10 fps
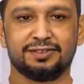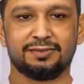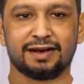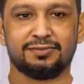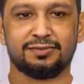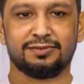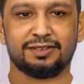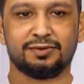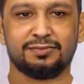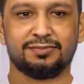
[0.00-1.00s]
respectful
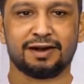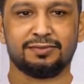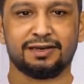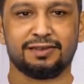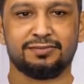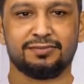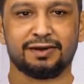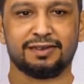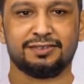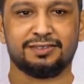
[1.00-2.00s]
to your family and
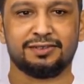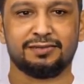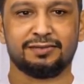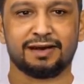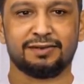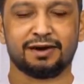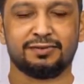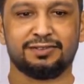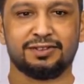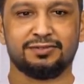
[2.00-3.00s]
friends, and
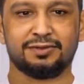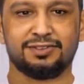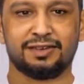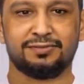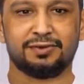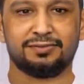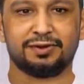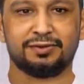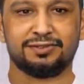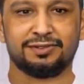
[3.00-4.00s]
helps you to achieve your
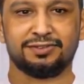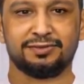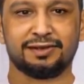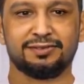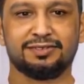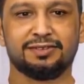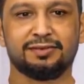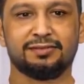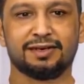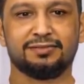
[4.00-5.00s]
goals and trends,
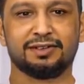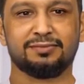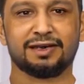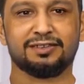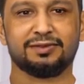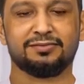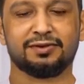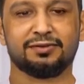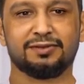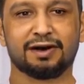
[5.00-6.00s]
if she makes you
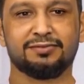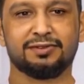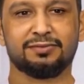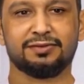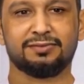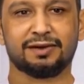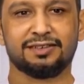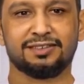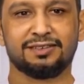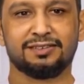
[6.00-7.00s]
feel loved and
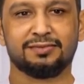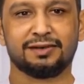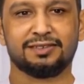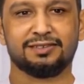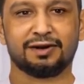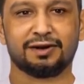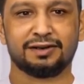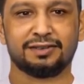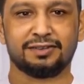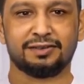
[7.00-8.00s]
respected, and is
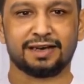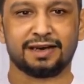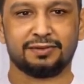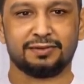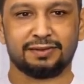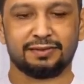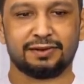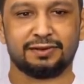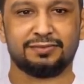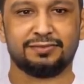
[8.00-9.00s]
kind, caring,
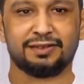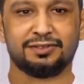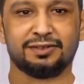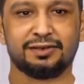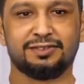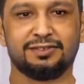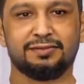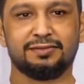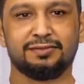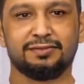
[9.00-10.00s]
and affectionate,
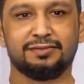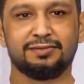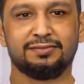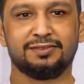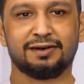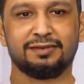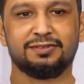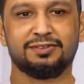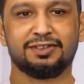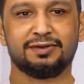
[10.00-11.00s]
then
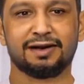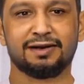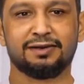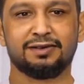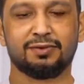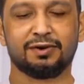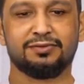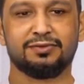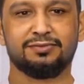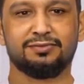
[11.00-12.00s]
she may be the
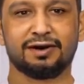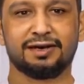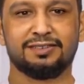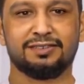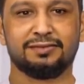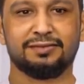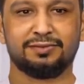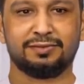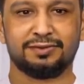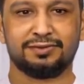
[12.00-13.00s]
one who's right,
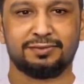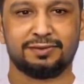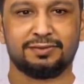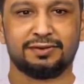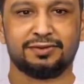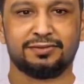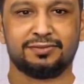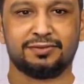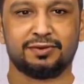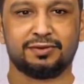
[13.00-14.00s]
the one who'll be with you
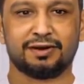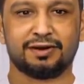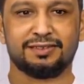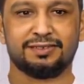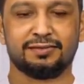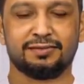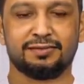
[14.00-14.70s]
through your night.